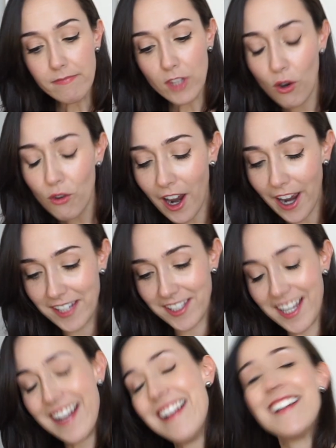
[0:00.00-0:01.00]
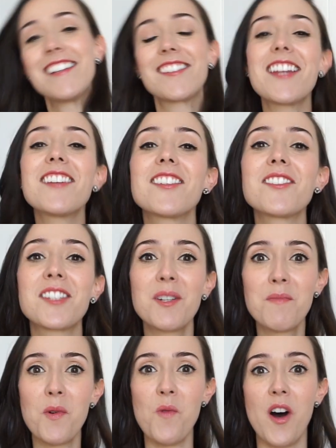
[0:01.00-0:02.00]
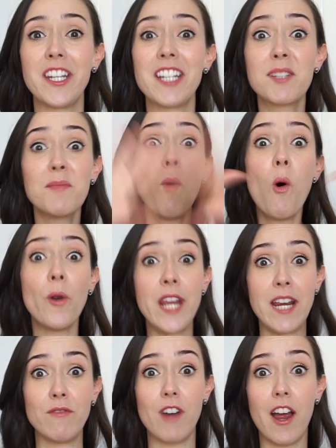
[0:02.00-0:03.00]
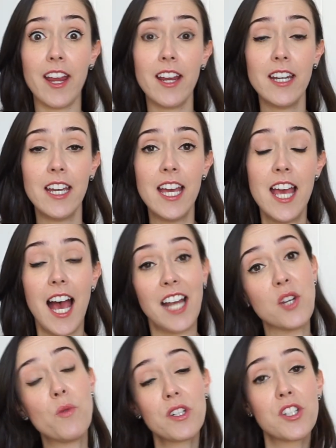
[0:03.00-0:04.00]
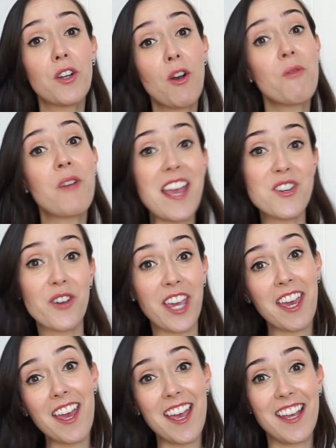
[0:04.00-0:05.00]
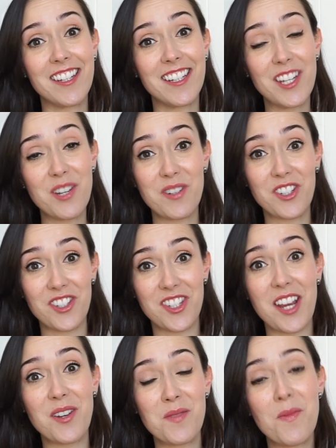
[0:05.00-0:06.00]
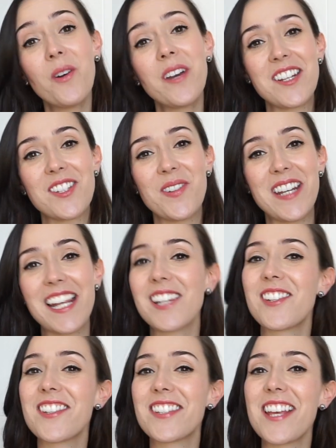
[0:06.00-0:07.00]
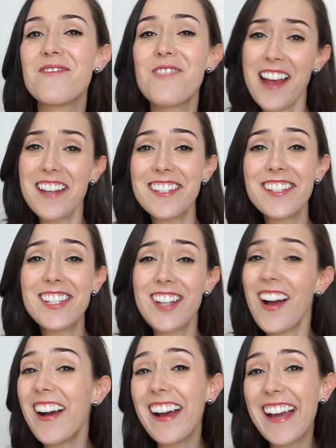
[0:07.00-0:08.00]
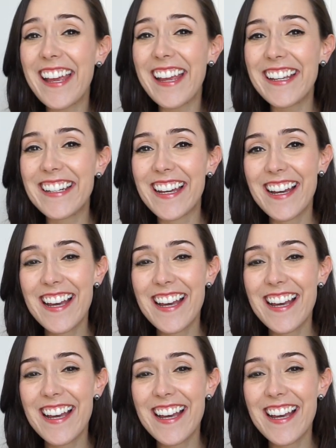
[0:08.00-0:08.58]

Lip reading: All right, sentence number one, it's morning, right? And you want to go get your kid. You want to say good morning. So in English, you say, rise and shine,